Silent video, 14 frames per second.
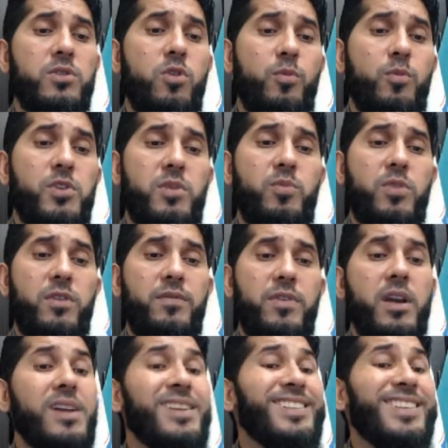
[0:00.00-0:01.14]
or present perfect
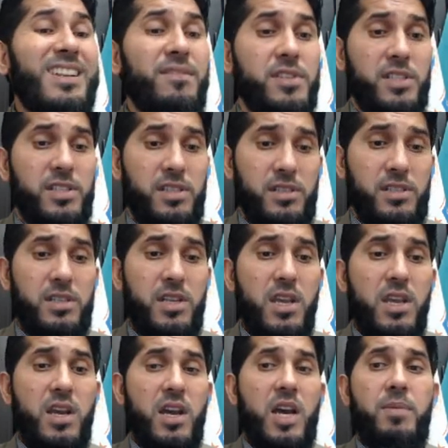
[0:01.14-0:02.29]
continuous tense
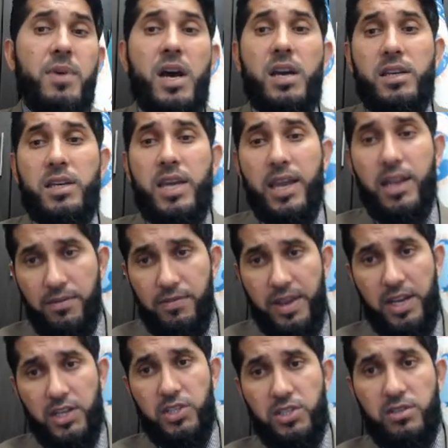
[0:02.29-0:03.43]
about kind of
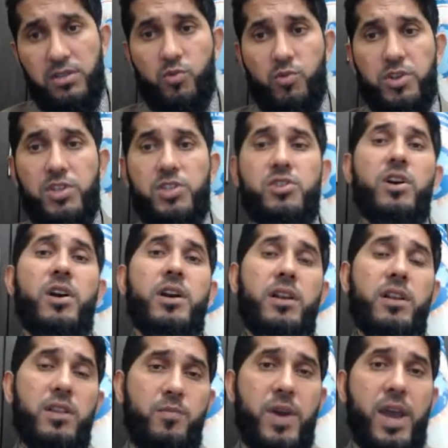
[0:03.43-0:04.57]
actions which started
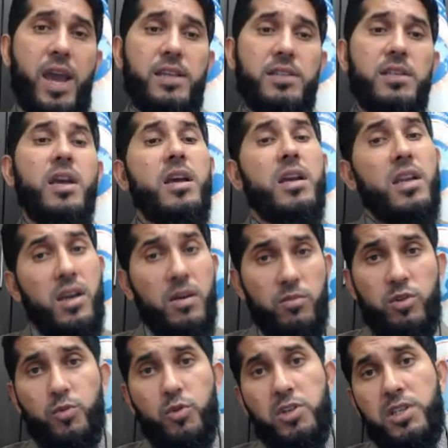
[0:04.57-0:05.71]
in the past, come
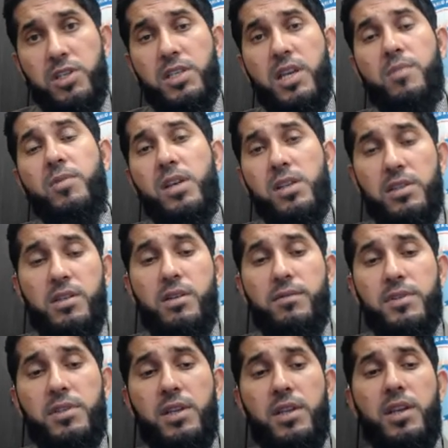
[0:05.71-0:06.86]
to present time
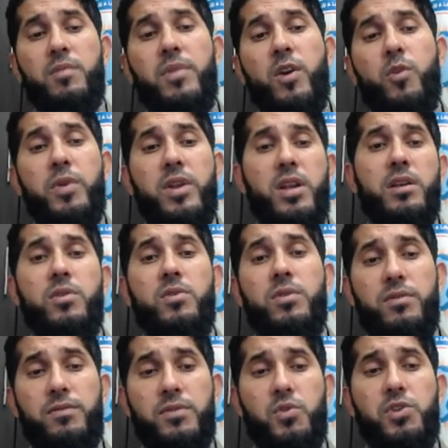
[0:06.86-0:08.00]
continuously, and may or may not go to
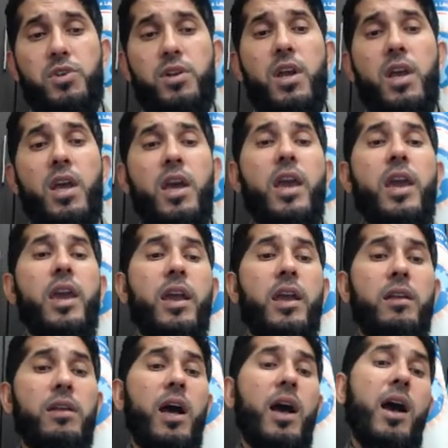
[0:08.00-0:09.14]
the future.
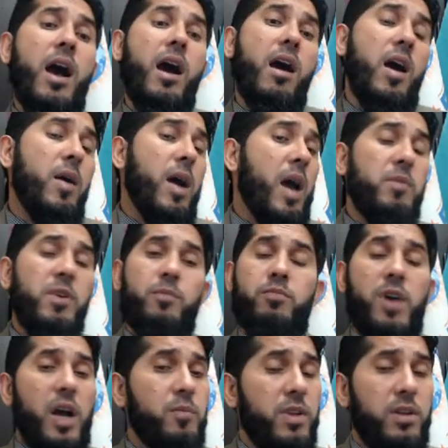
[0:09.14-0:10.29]
And
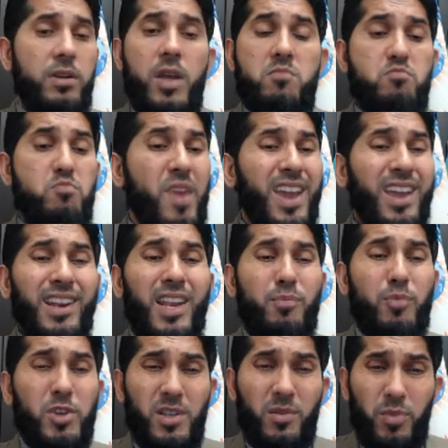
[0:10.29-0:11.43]
I mean mainly
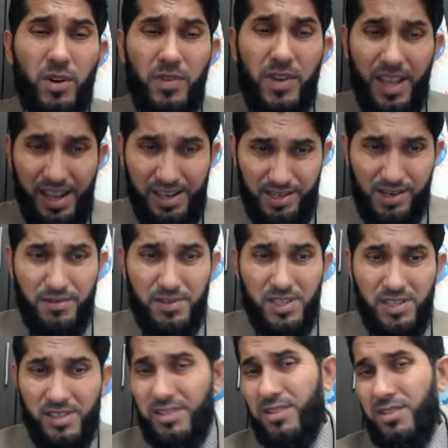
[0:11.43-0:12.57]
present perfect continuous
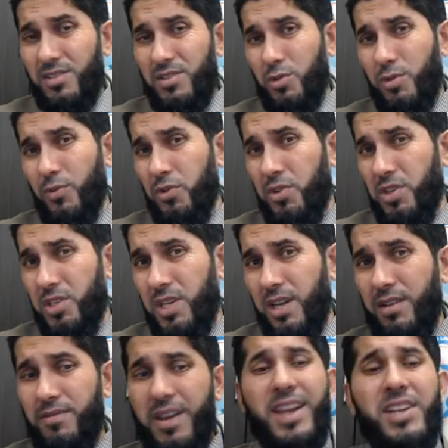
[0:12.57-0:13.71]
tense is used for these kind
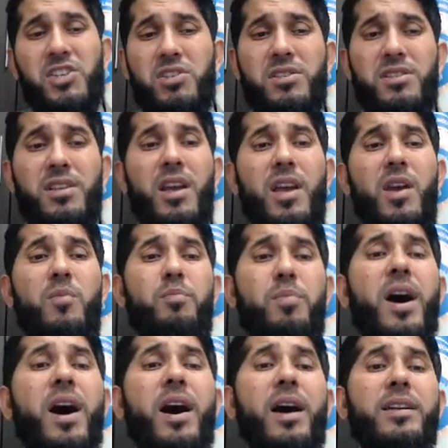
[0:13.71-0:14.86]
of actions,
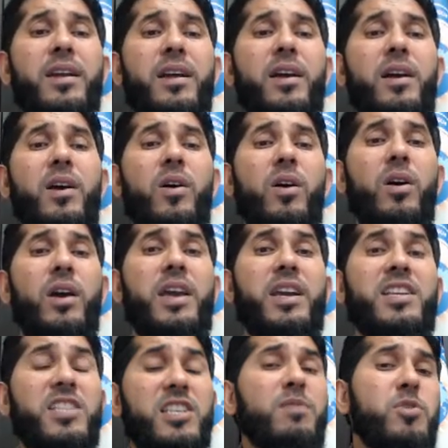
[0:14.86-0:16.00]
but
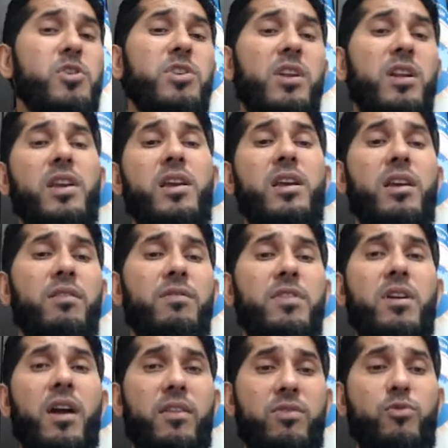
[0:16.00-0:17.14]
exceptionally, if
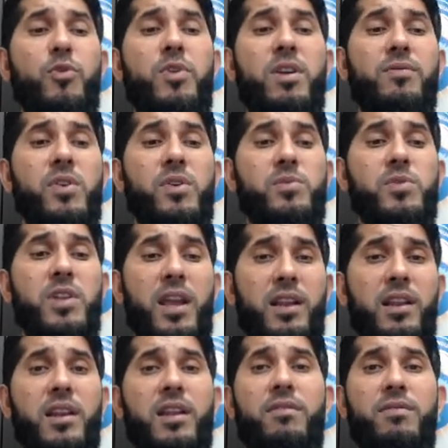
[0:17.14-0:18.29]
there are 3 verbs like
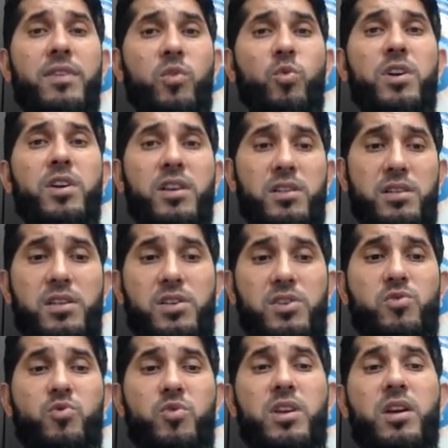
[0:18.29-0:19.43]
live and work and
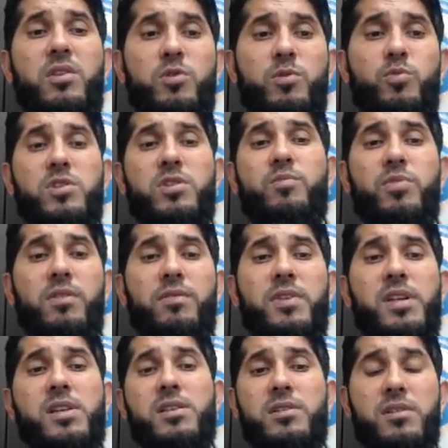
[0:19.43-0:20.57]
teach, we can use present
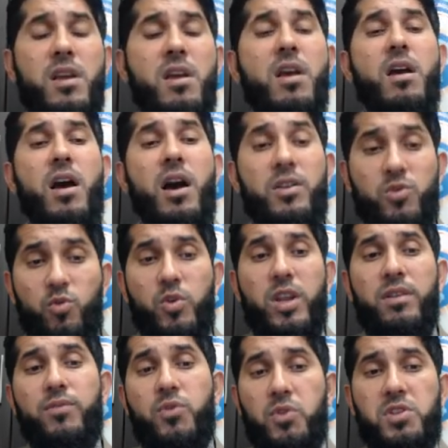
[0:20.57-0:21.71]
perfect tense as
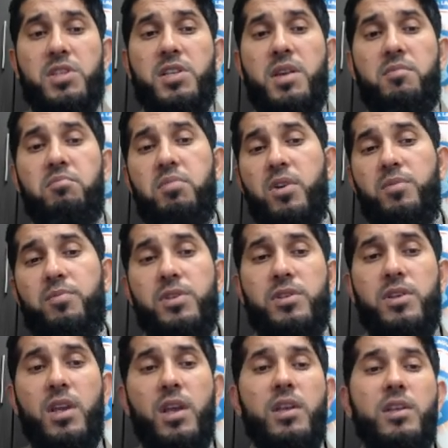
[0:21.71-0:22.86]
well for the same
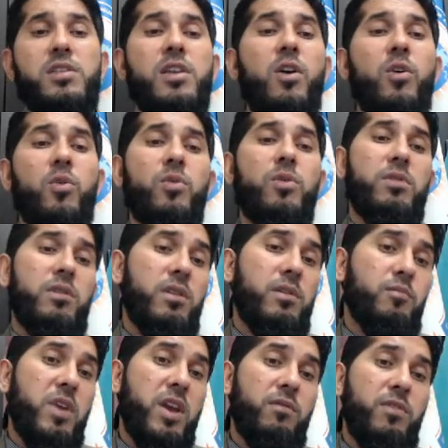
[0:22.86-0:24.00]
purpose. So the
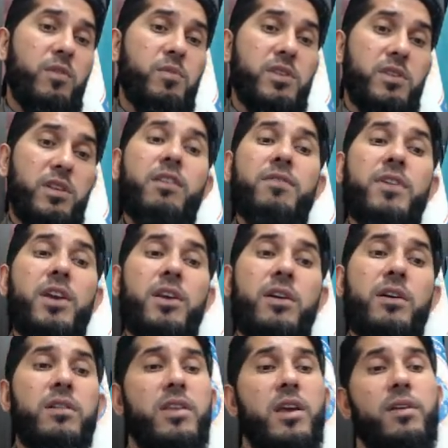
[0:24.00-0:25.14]
main verb is live
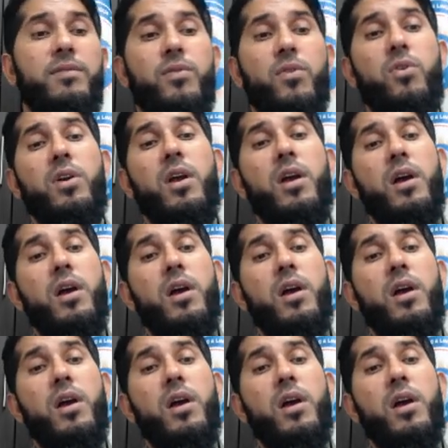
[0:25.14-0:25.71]
here, therefore